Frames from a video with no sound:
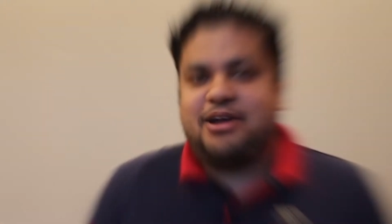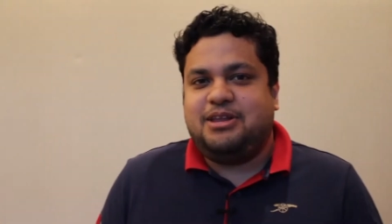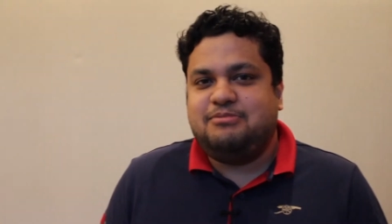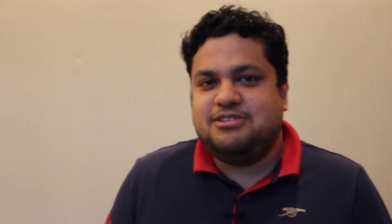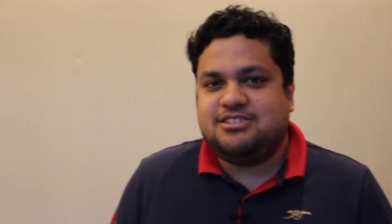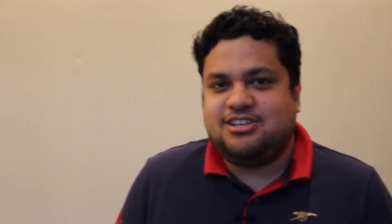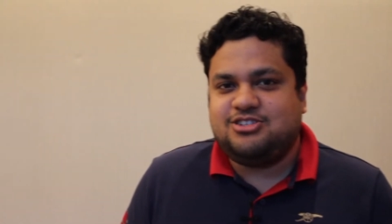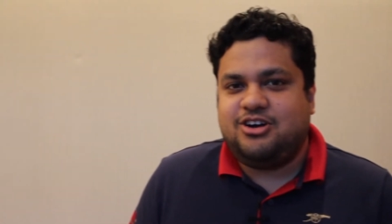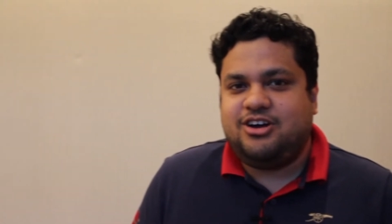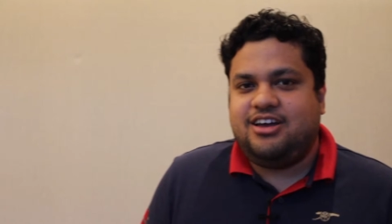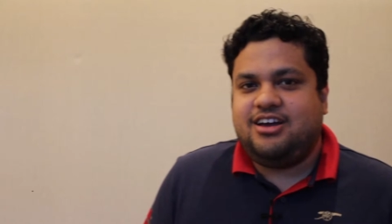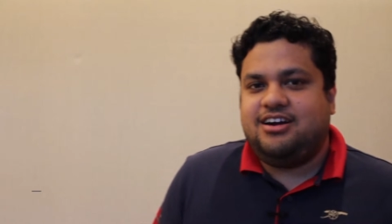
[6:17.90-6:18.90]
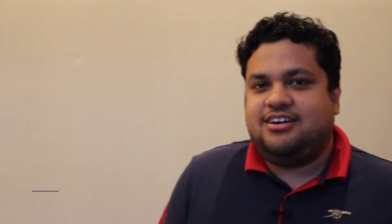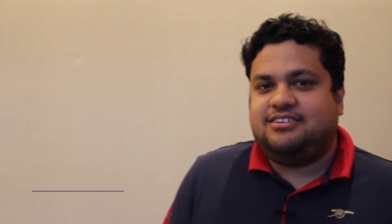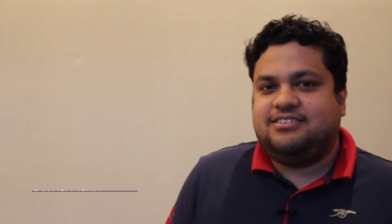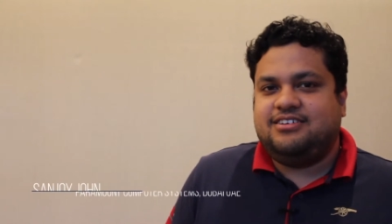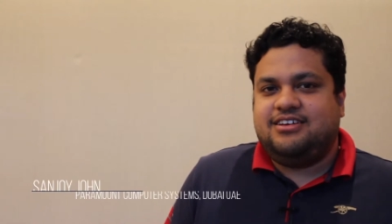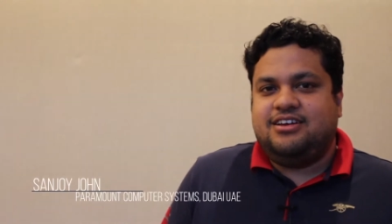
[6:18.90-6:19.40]
my name is Sanjay. Uh,
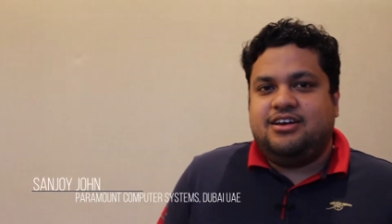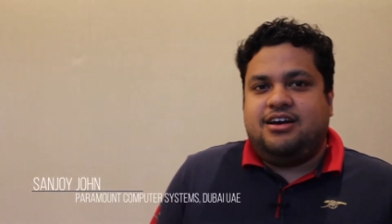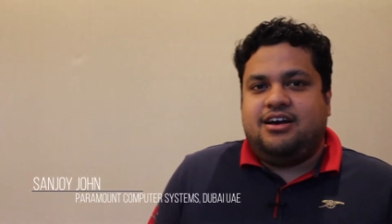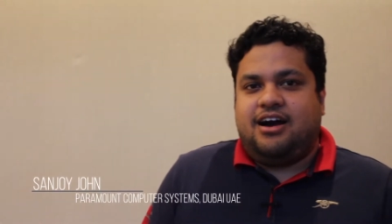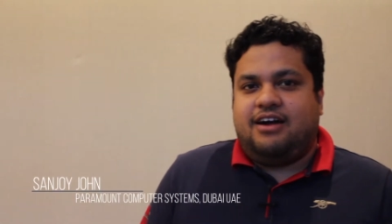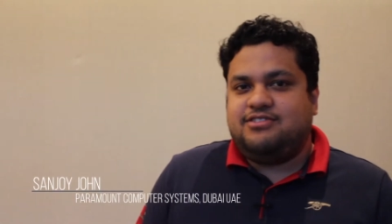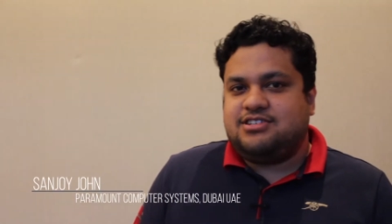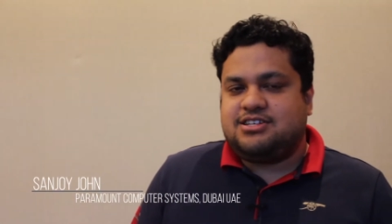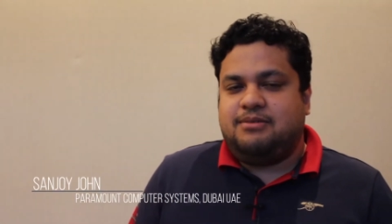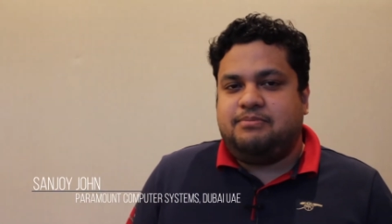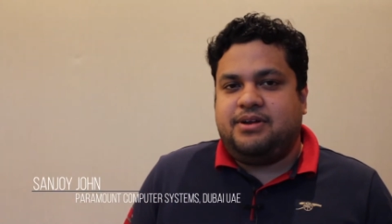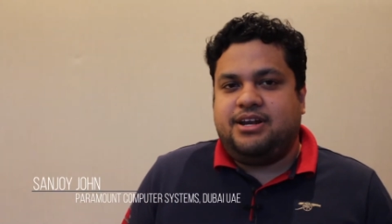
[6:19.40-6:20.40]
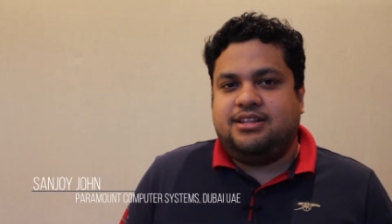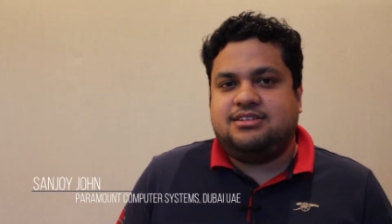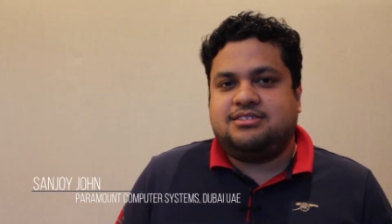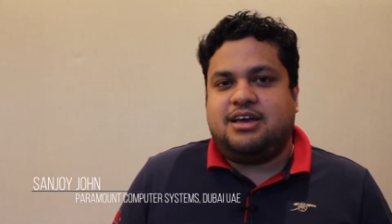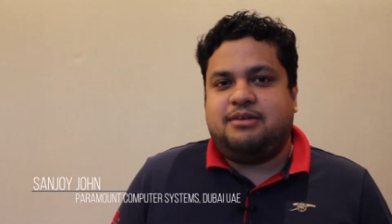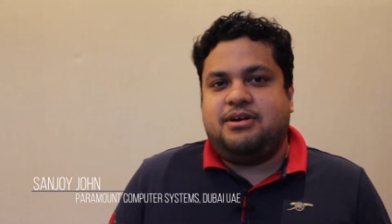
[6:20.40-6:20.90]
I've just completed
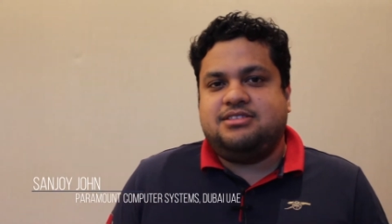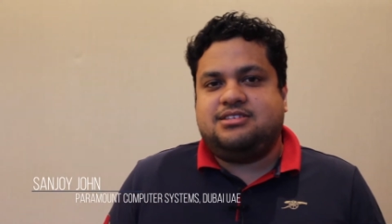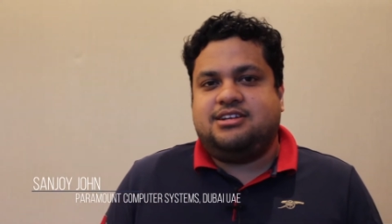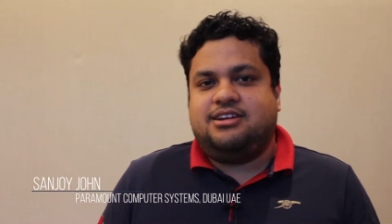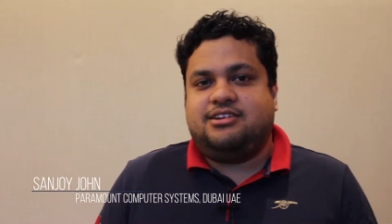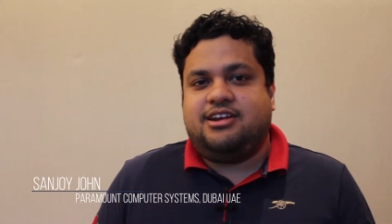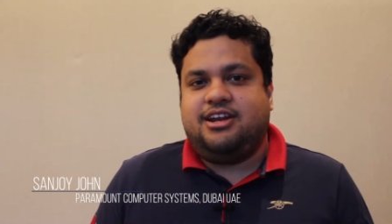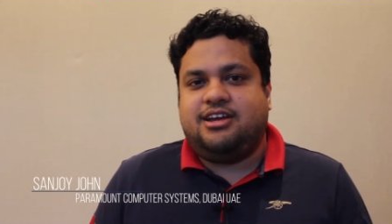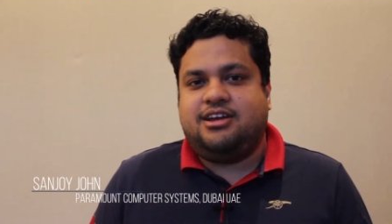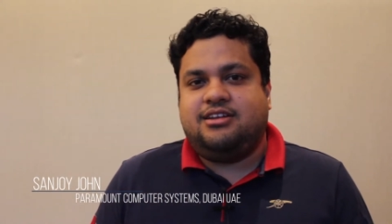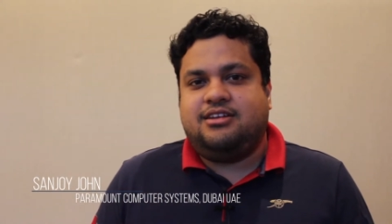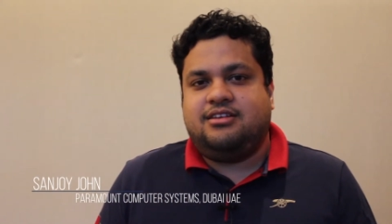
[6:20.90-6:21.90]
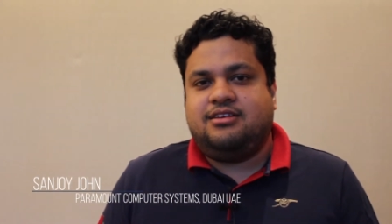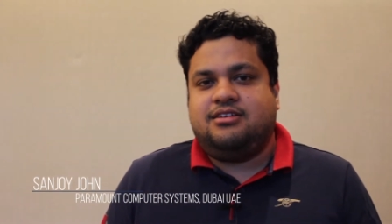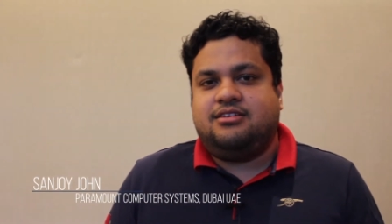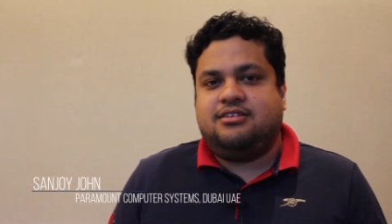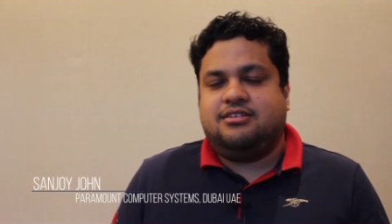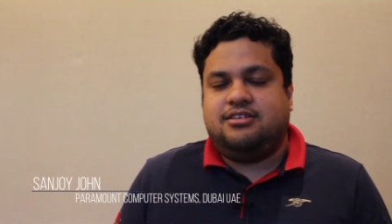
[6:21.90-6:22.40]
the cyber incident training in
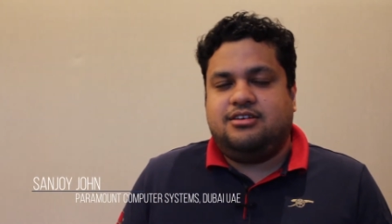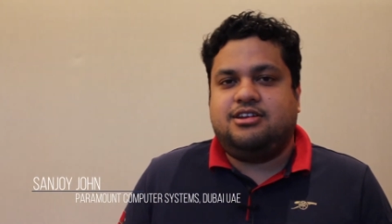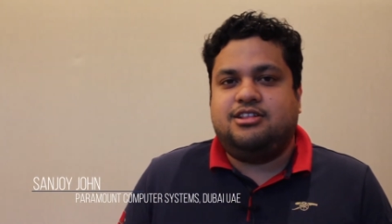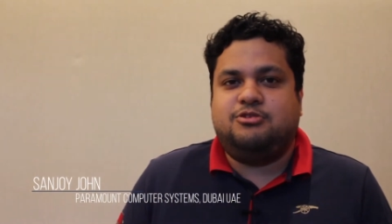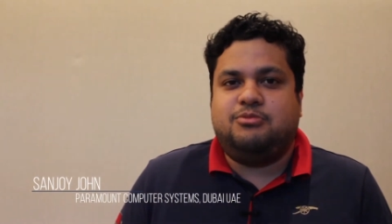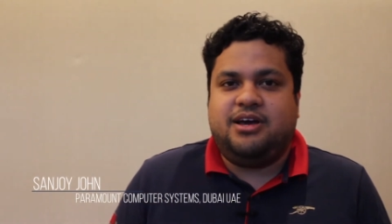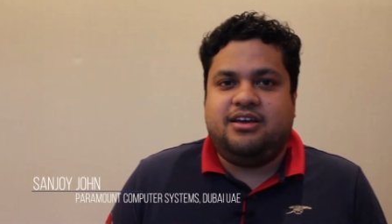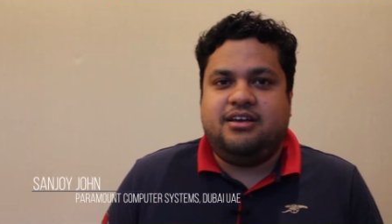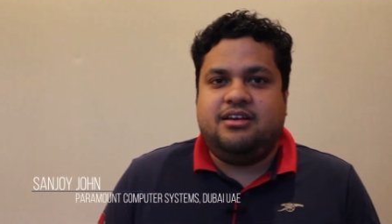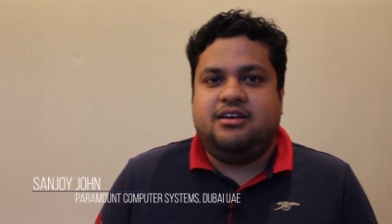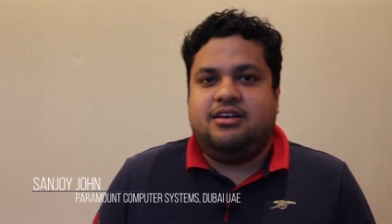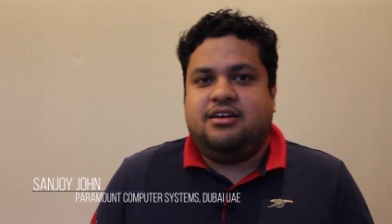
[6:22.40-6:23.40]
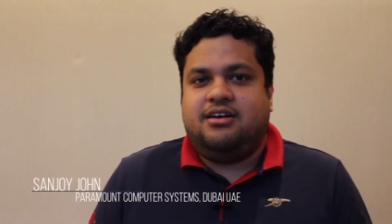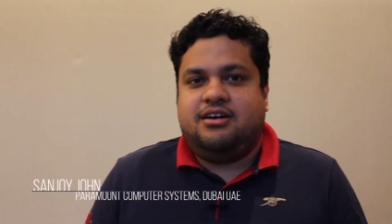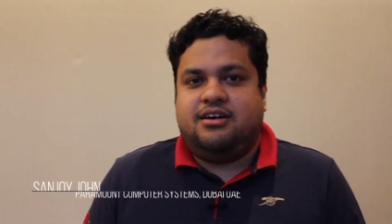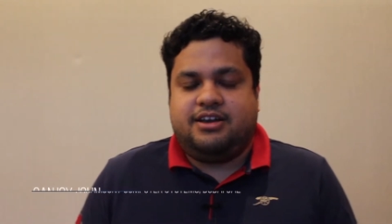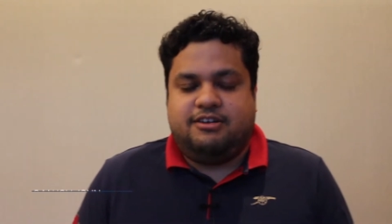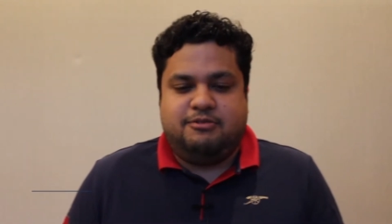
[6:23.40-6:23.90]
uh, here in Dubai,
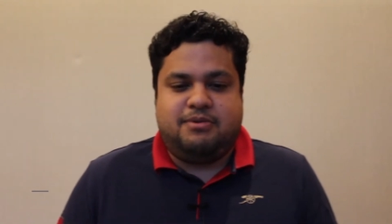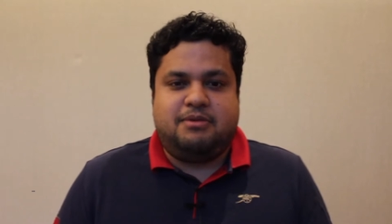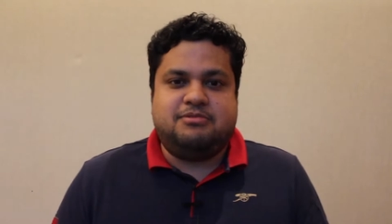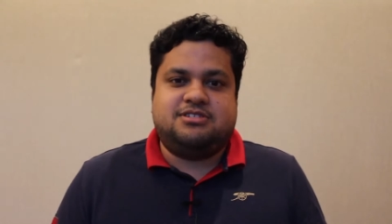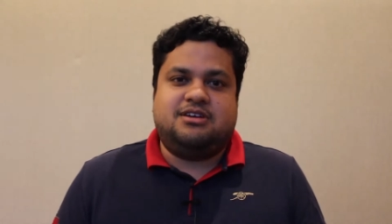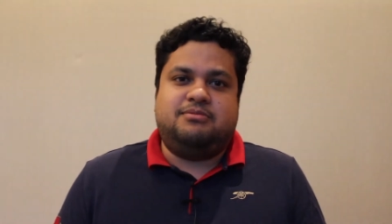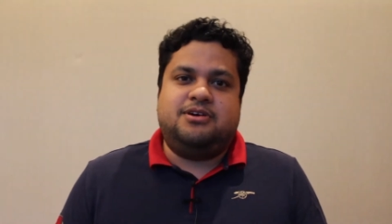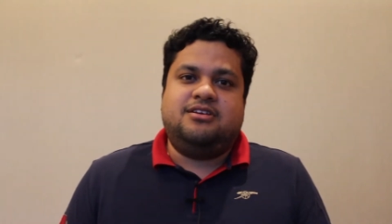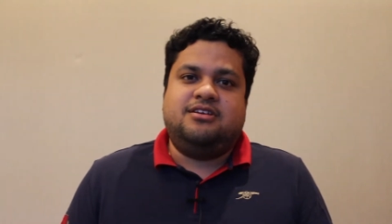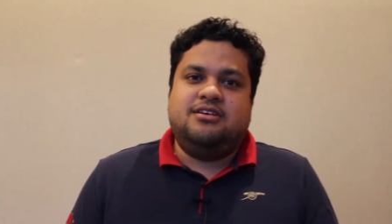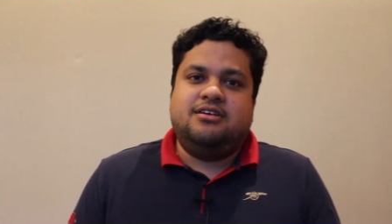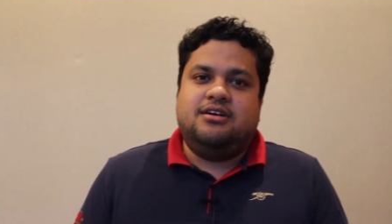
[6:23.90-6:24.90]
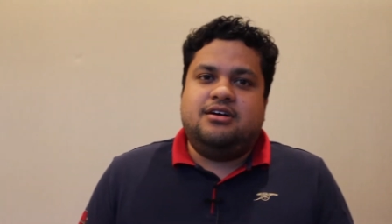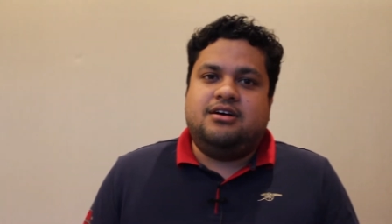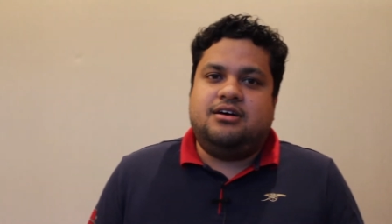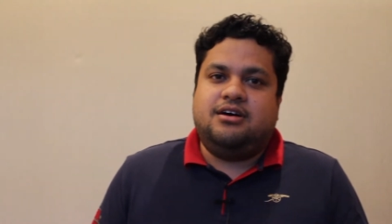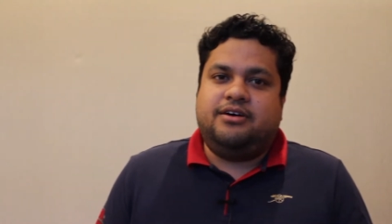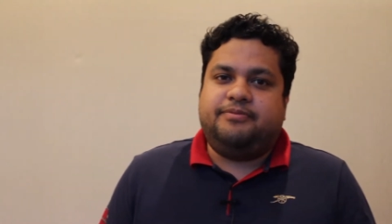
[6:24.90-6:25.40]
given by Mr. Amar.
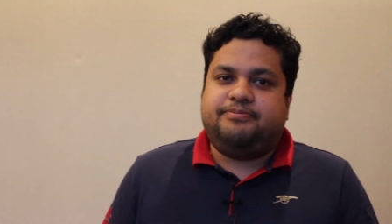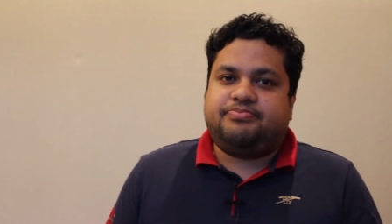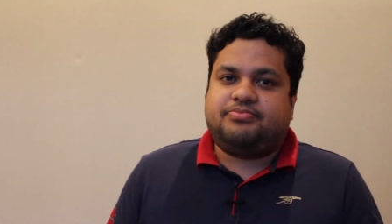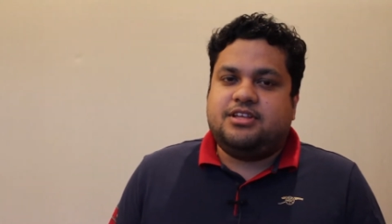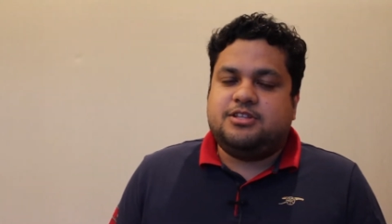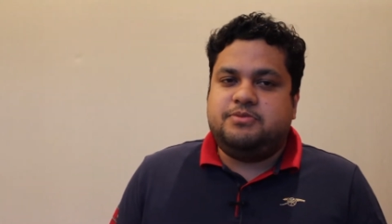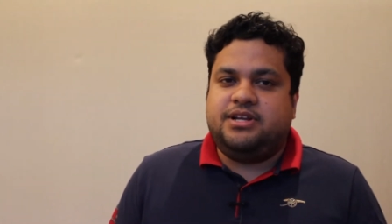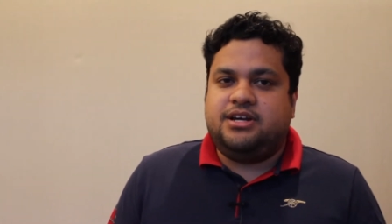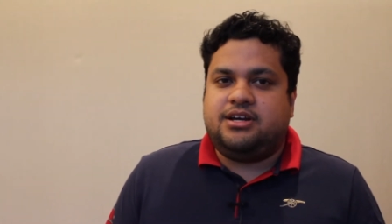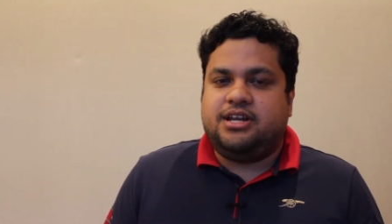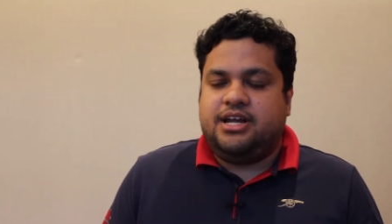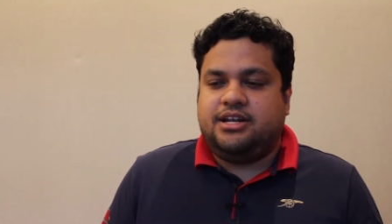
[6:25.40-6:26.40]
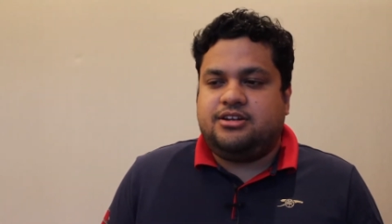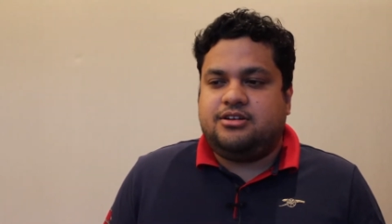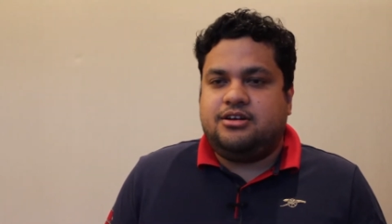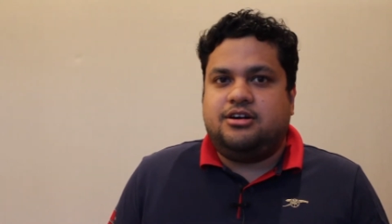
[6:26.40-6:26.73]
it's been a great